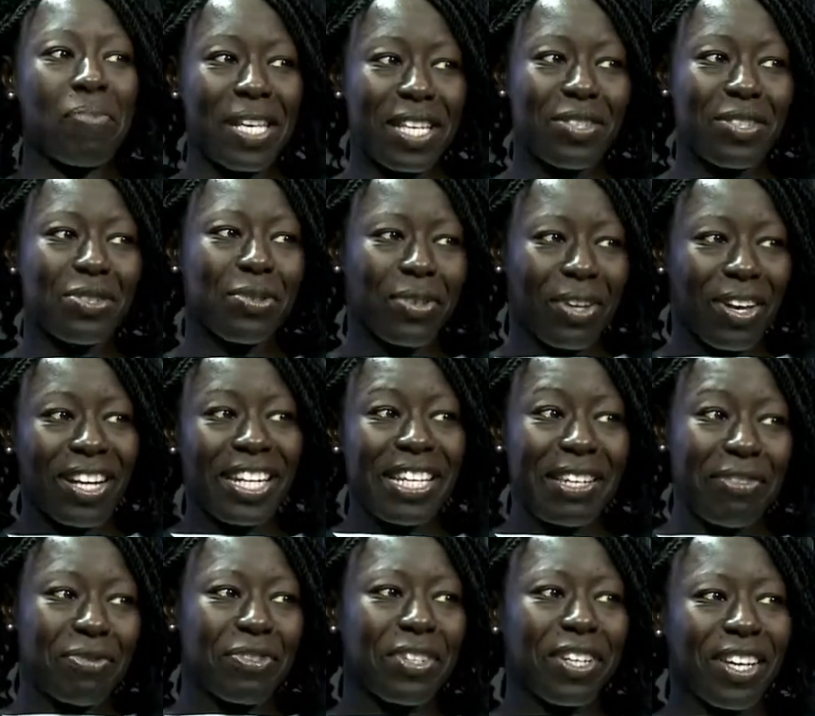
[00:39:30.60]
and been to
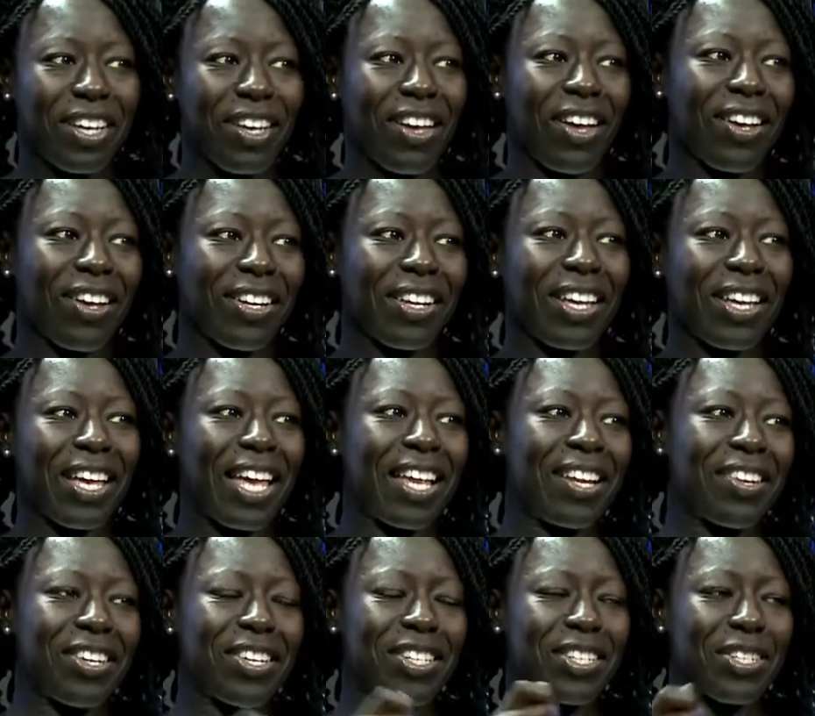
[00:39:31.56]
Ghana, lived in Ghana,
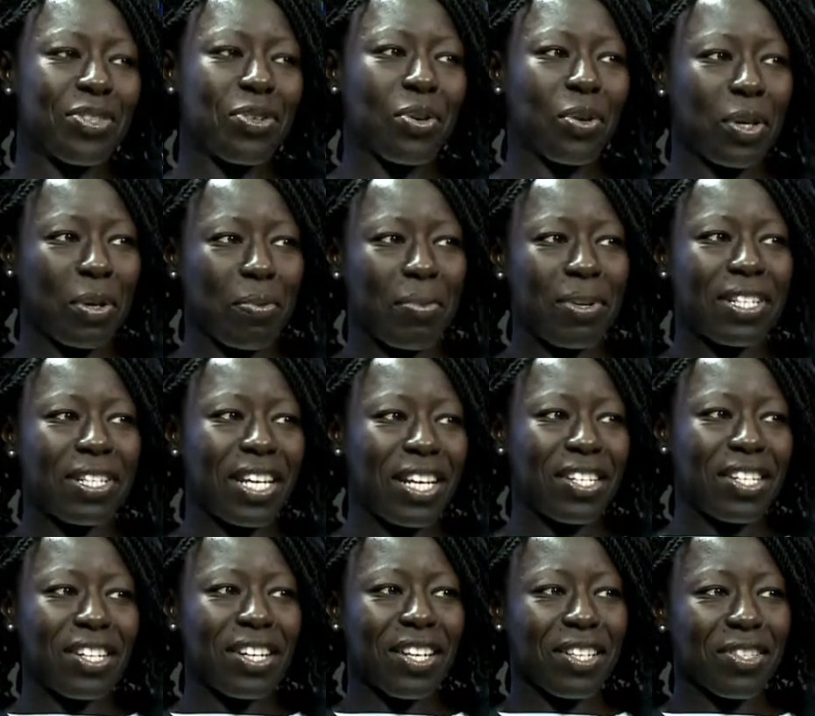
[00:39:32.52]
and needed
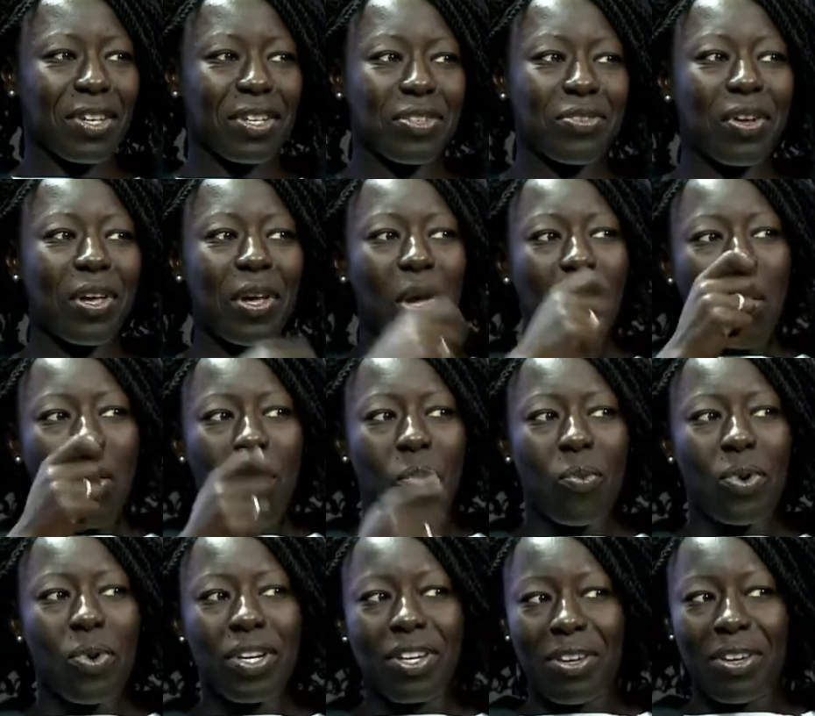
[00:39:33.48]
documentation, etc.,
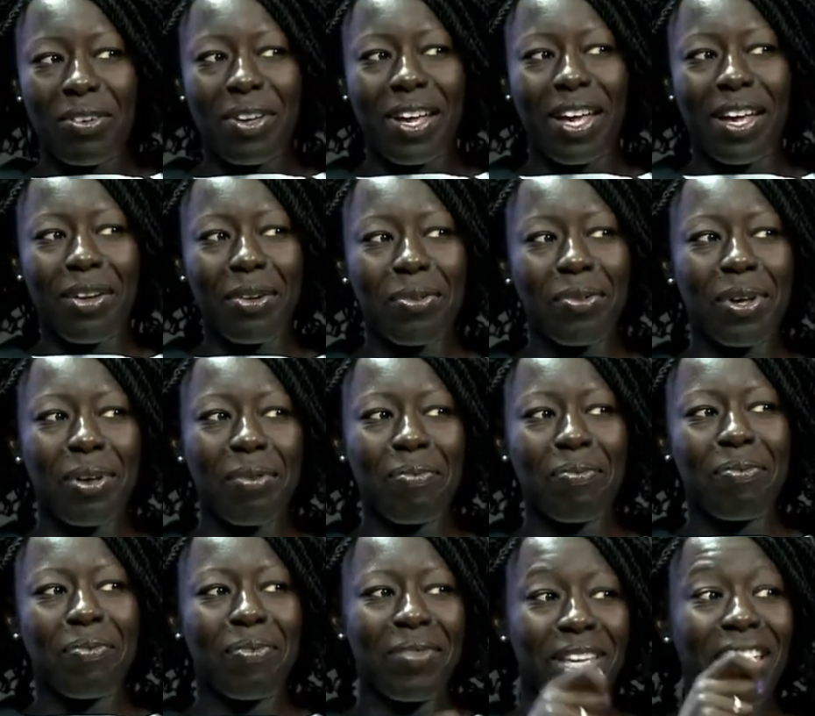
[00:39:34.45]
we know how,
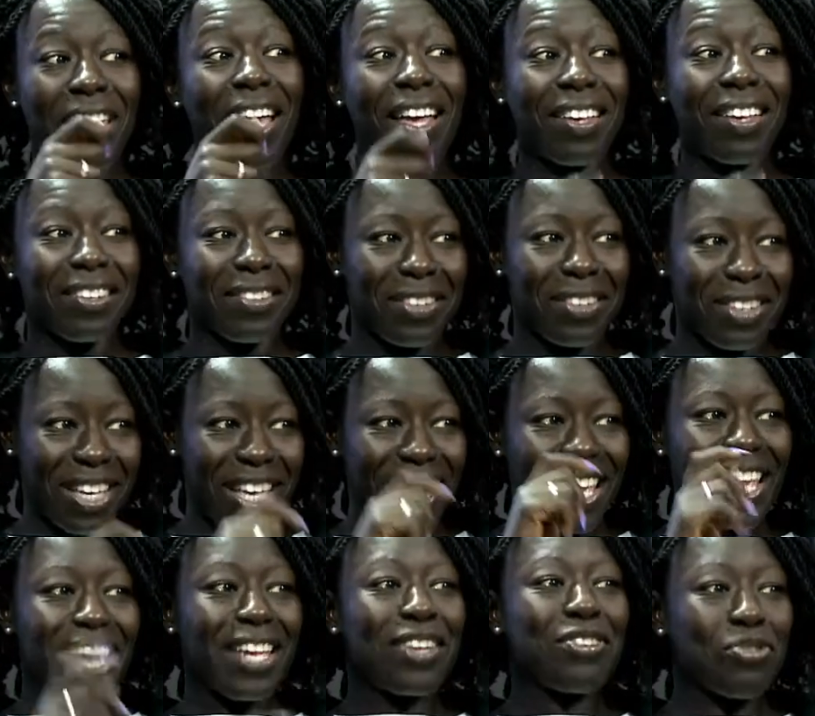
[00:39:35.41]

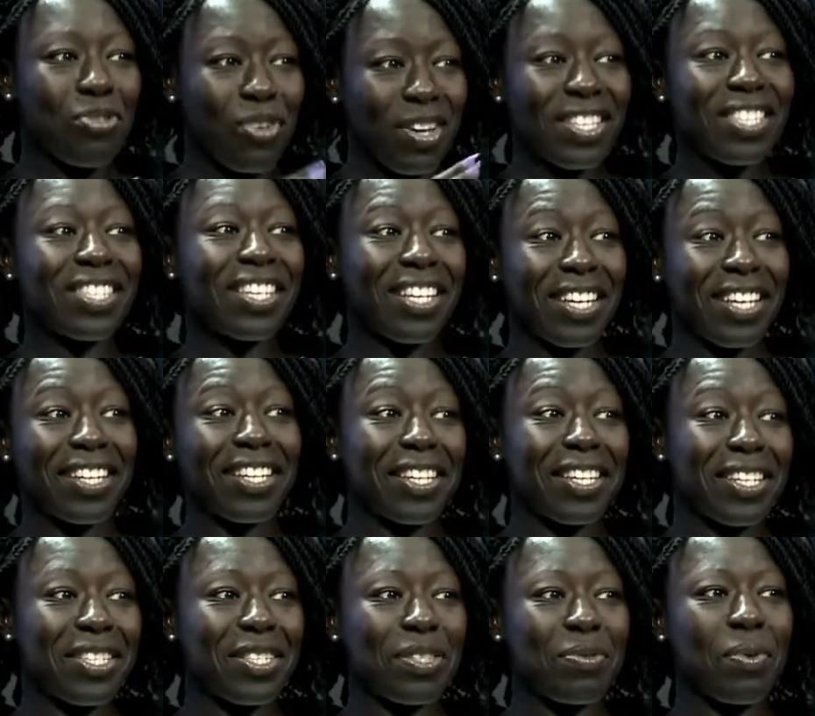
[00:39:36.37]
interesting it
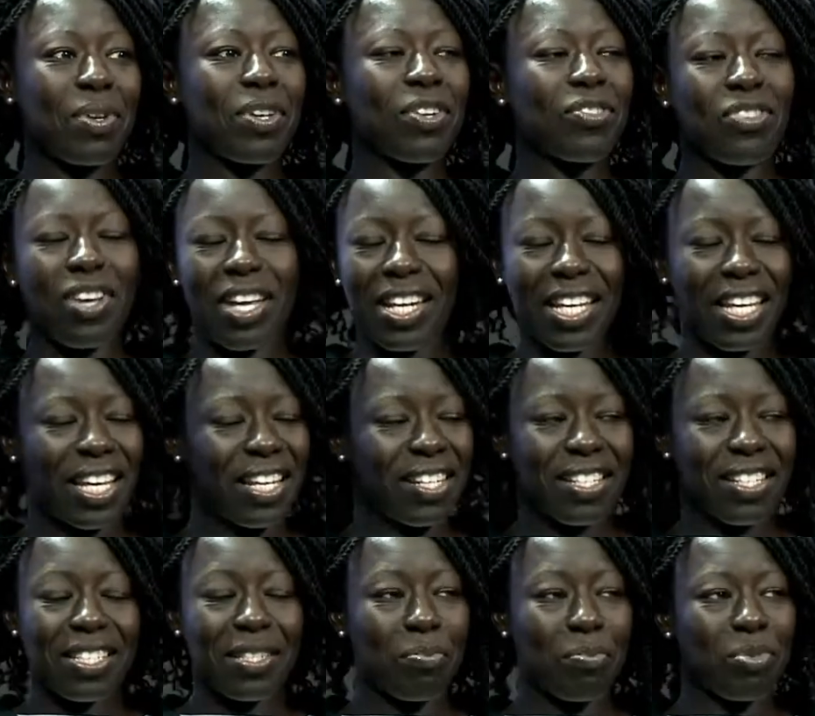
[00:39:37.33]
is. We're trying to
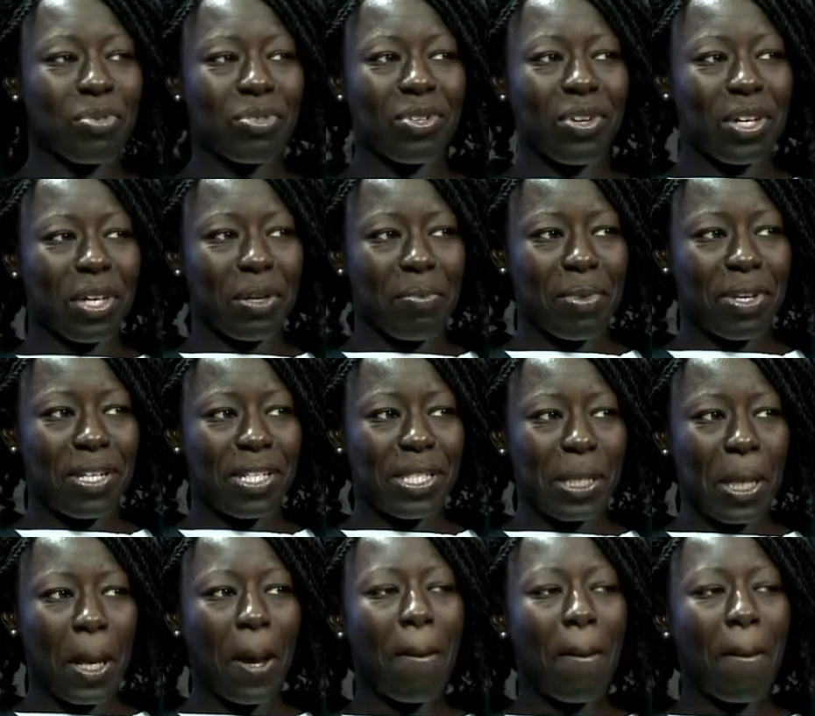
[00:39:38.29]
get a simple document.